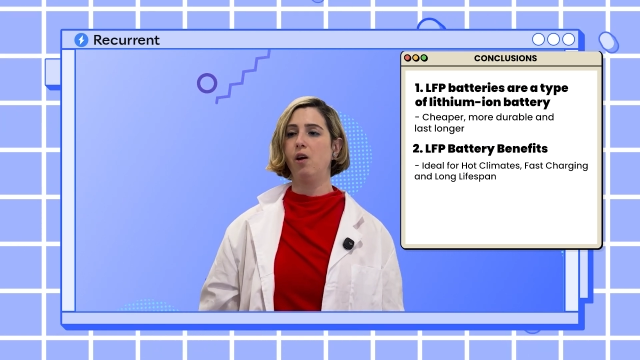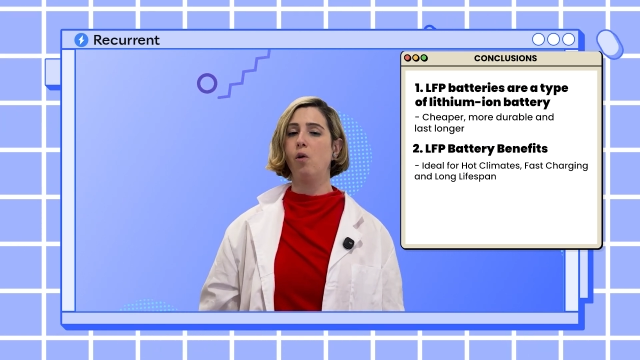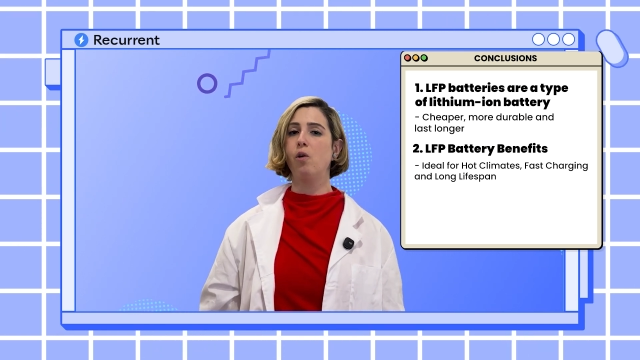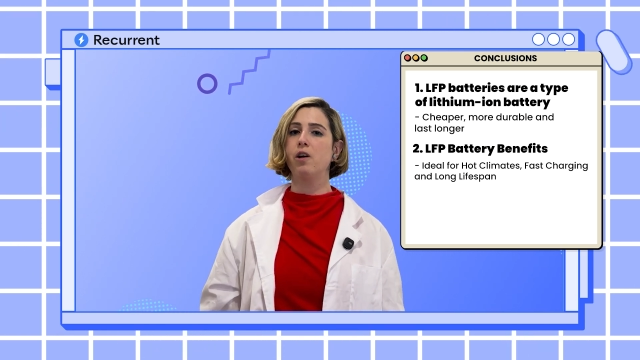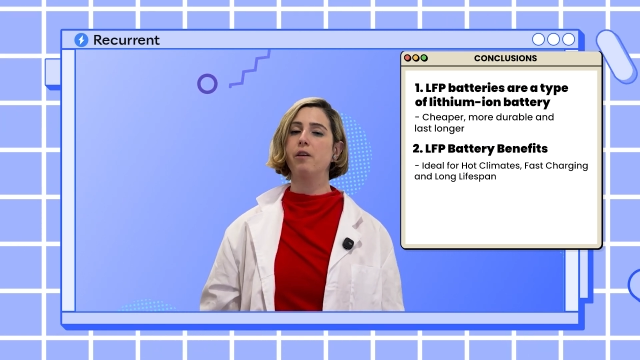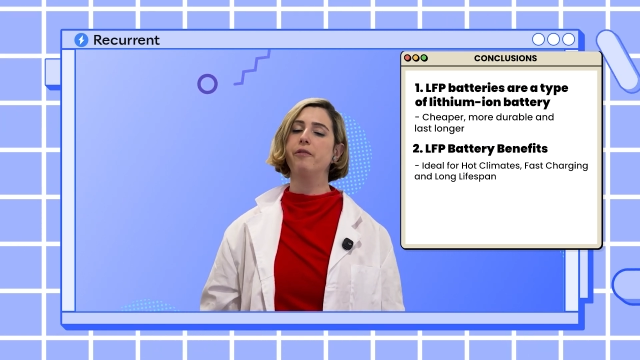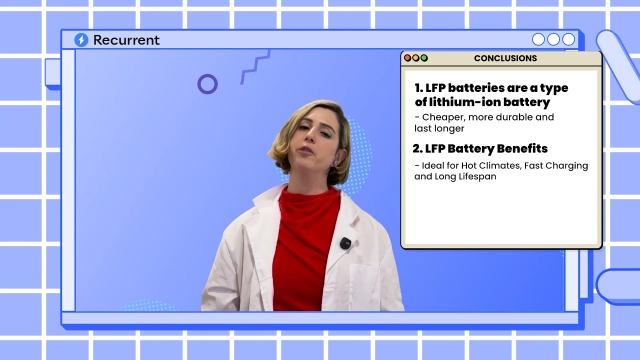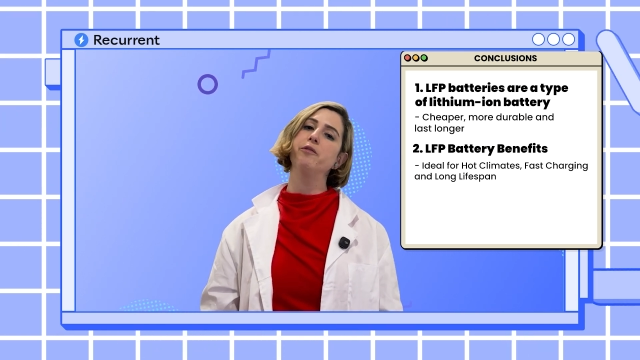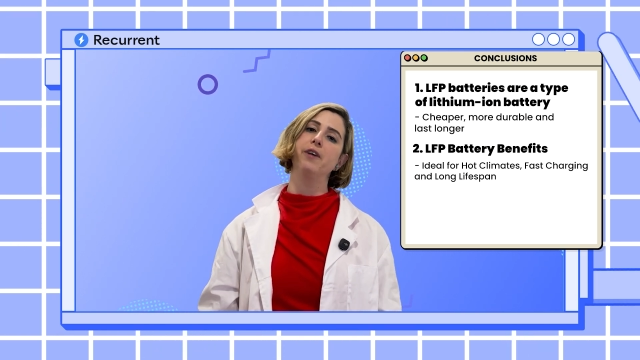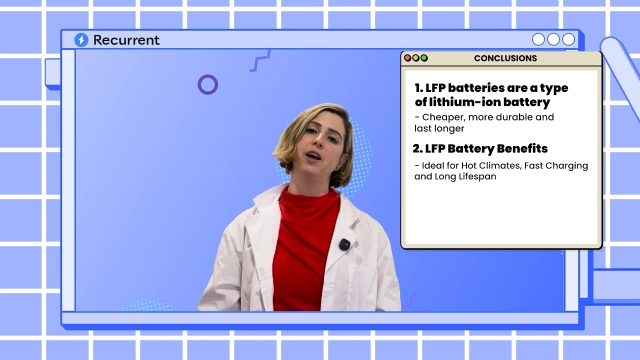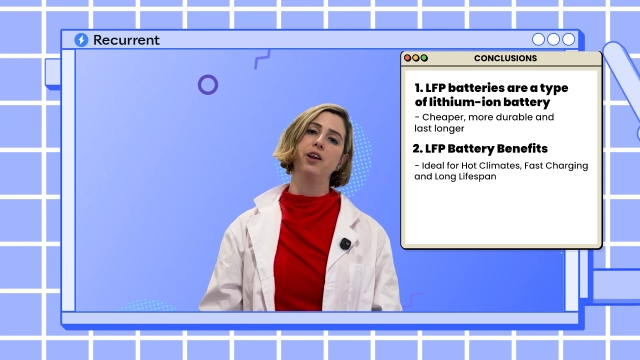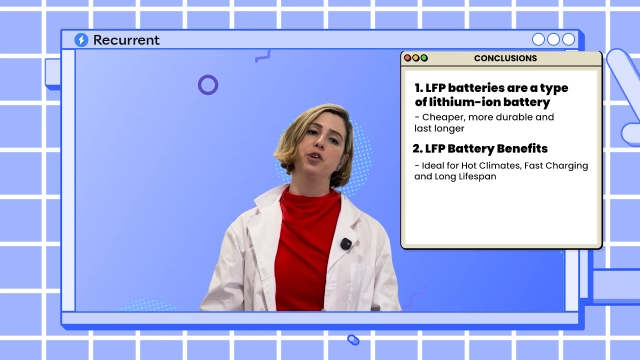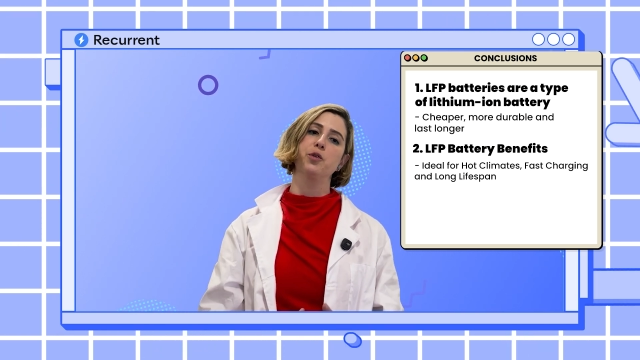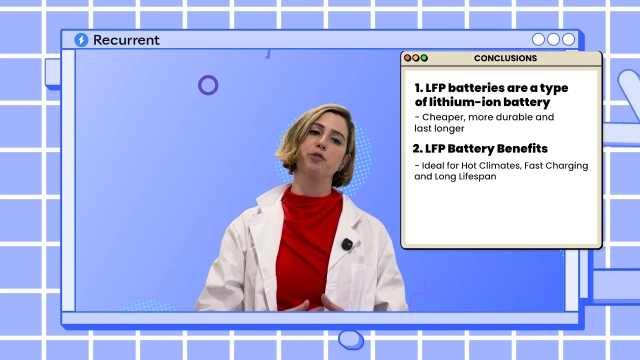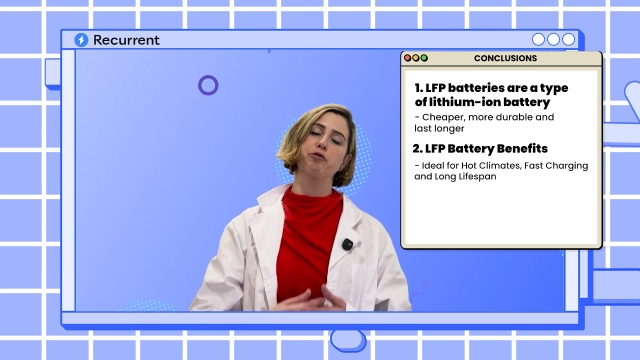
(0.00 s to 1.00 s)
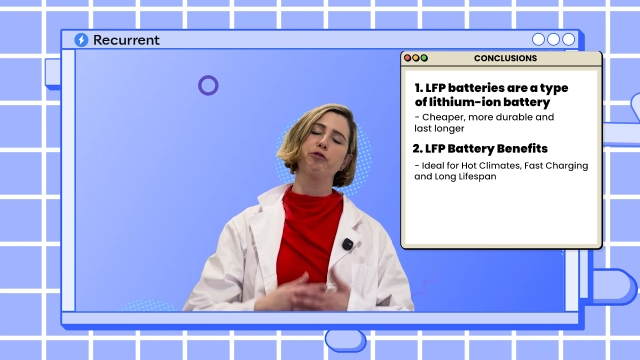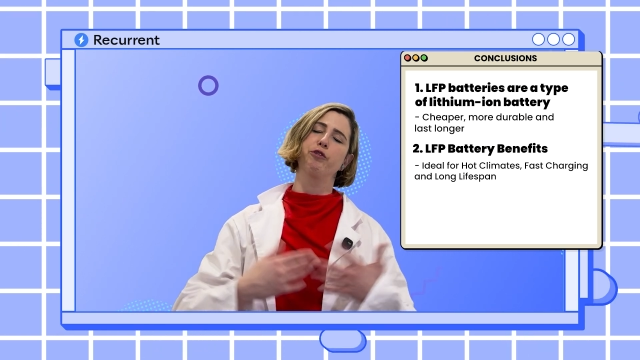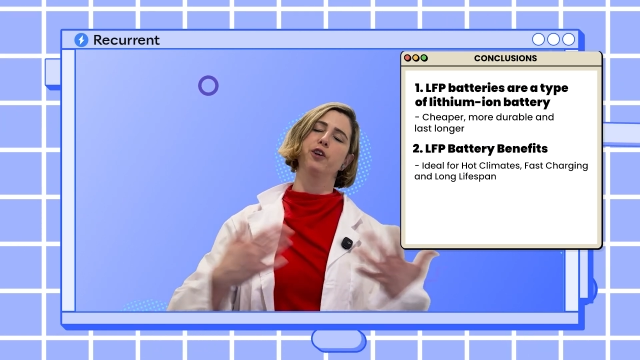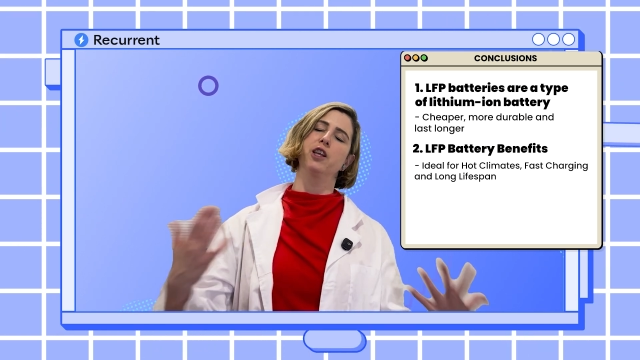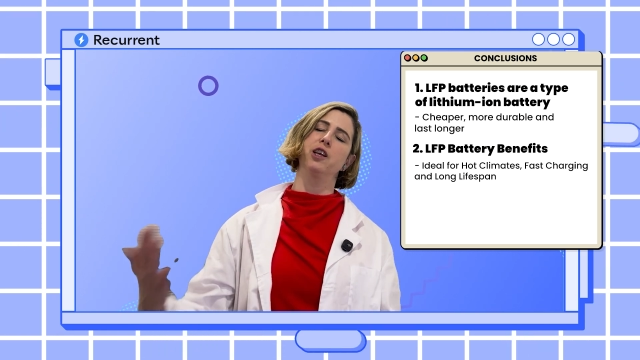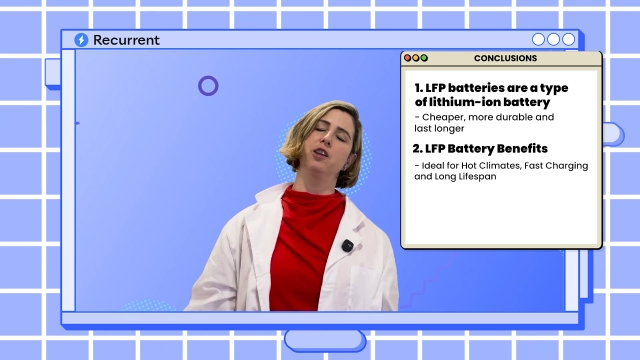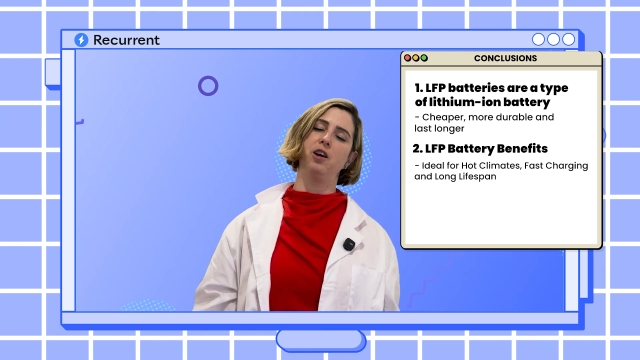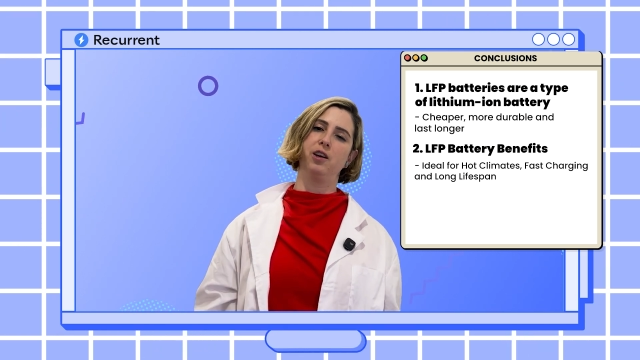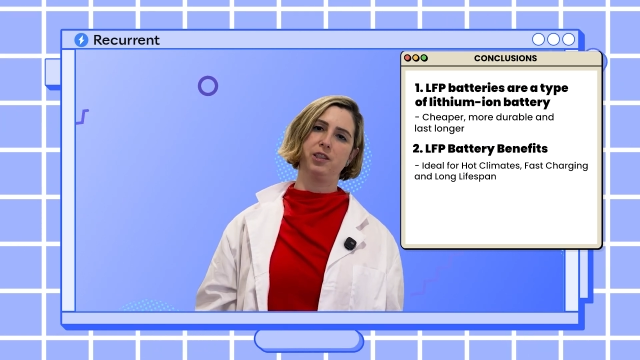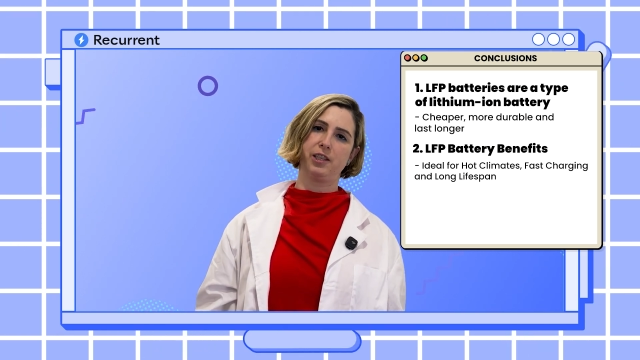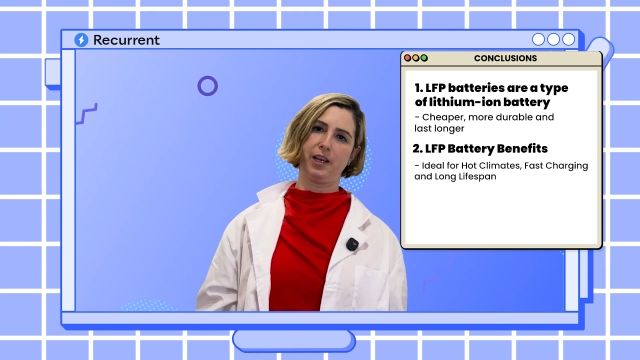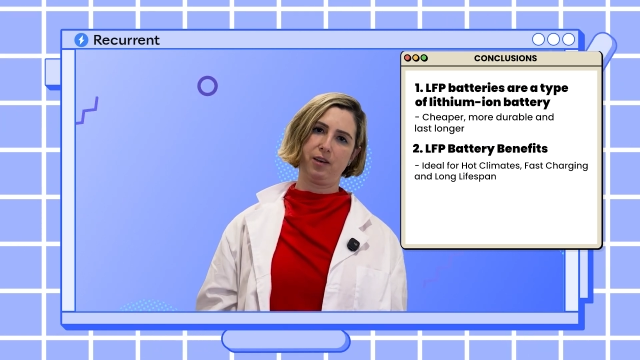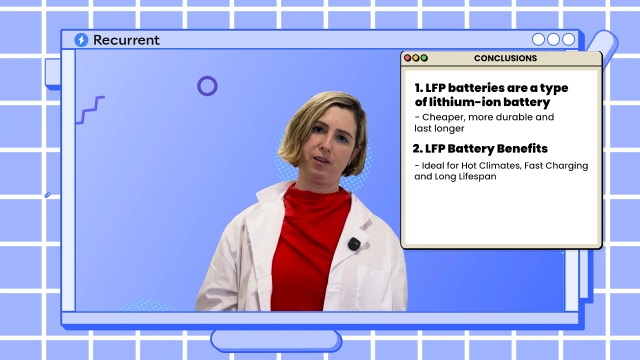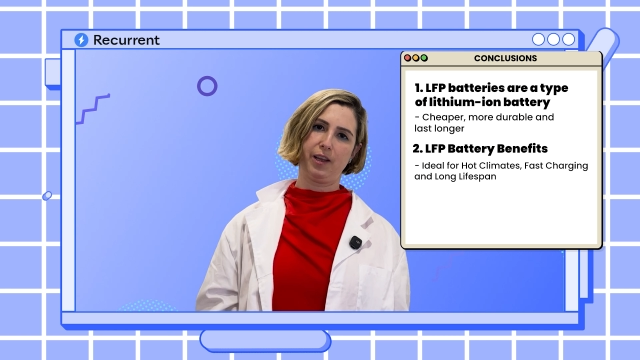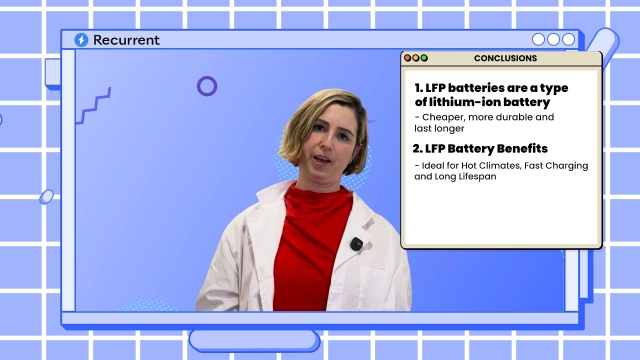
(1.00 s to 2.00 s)
or if you value a really long
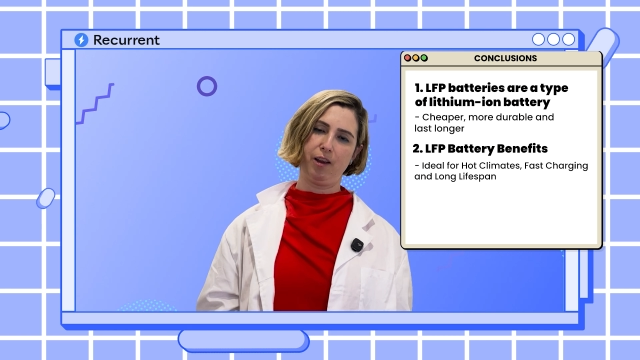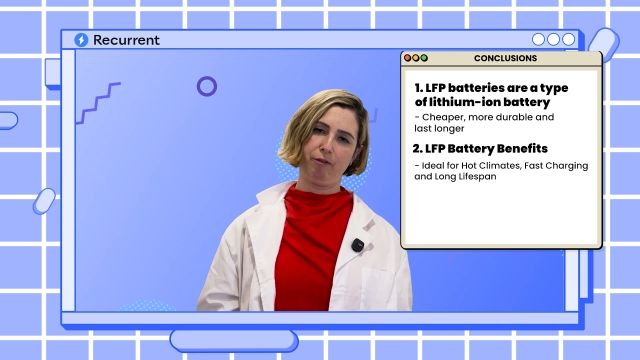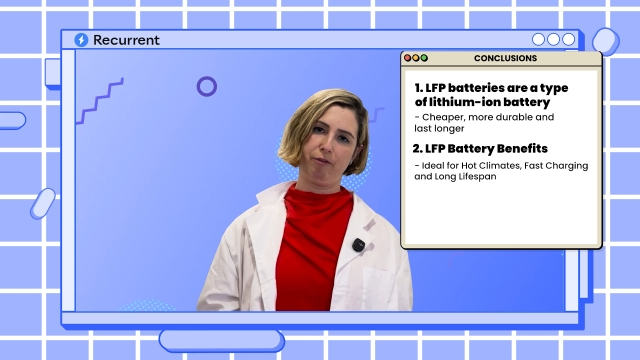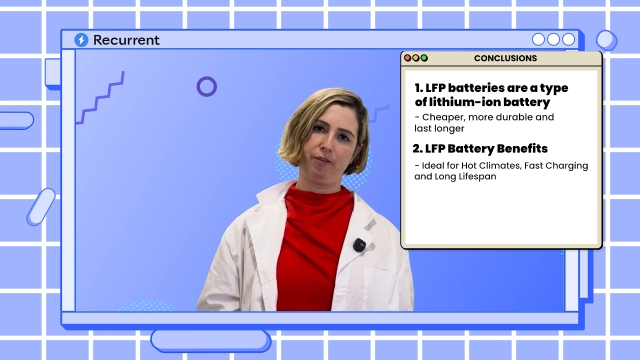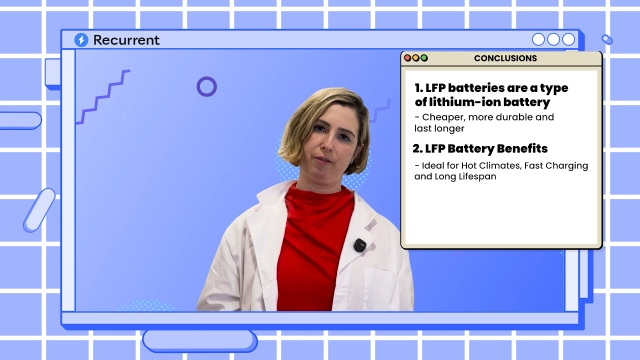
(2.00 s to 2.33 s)
cycle life.